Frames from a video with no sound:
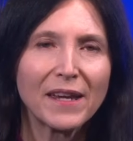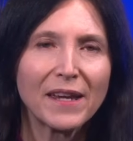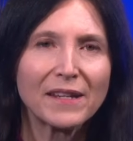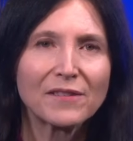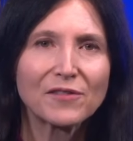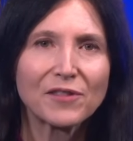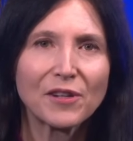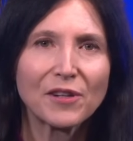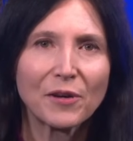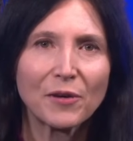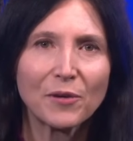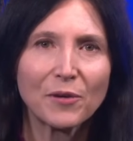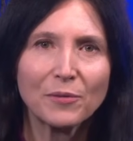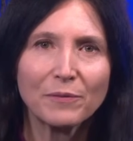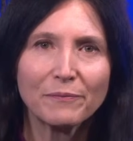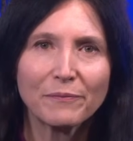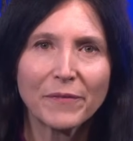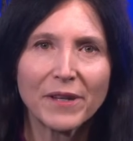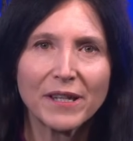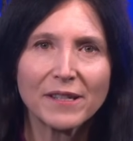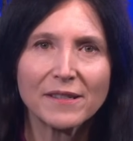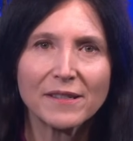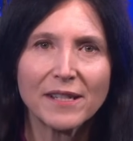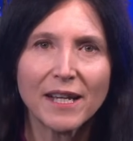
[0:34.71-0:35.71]
So,
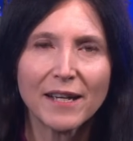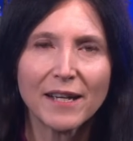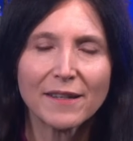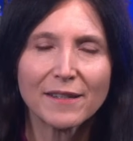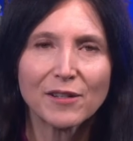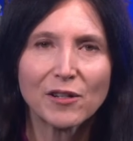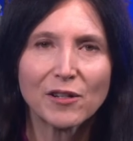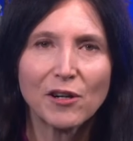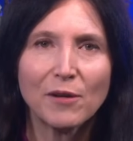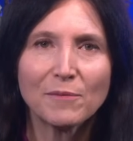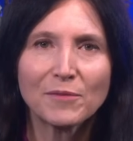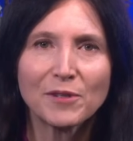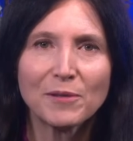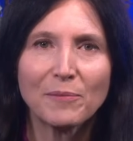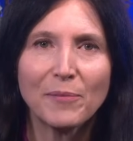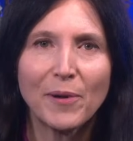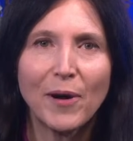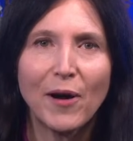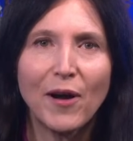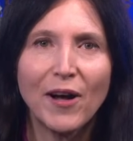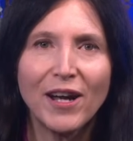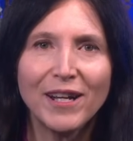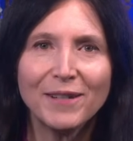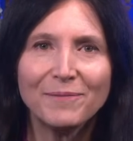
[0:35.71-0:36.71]
is now the time to
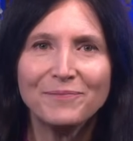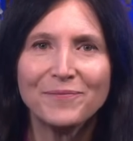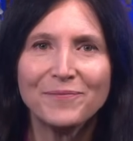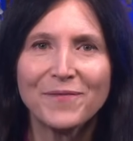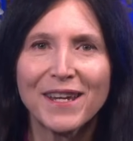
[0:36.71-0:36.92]
buy?